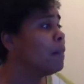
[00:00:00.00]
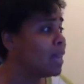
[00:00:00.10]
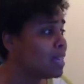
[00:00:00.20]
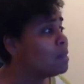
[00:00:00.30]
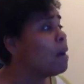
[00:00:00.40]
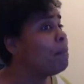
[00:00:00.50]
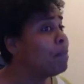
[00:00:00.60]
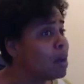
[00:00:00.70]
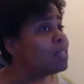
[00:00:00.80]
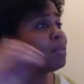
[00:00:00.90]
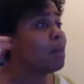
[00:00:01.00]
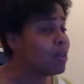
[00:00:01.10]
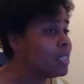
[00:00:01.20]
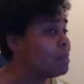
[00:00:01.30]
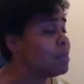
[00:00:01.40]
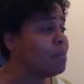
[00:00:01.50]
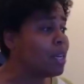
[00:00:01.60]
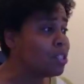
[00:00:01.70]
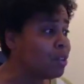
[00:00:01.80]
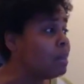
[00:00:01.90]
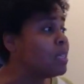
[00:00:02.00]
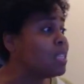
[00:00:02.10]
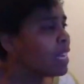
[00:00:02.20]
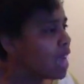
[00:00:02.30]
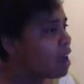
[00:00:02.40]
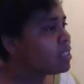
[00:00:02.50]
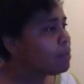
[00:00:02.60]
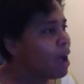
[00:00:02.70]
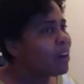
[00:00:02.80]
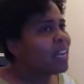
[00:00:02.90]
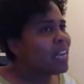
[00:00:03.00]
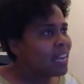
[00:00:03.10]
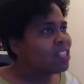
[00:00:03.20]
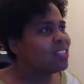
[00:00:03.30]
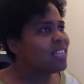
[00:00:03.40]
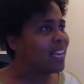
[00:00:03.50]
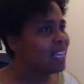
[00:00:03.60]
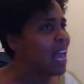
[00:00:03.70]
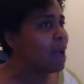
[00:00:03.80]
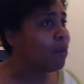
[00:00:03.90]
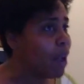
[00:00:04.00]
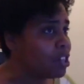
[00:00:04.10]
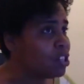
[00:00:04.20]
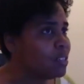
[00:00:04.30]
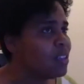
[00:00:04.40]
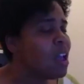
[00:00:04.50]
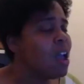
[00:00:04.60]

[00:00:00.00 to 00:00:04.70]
because in my book, Small Steps to Big Dreams, it talks about connections and collaborations.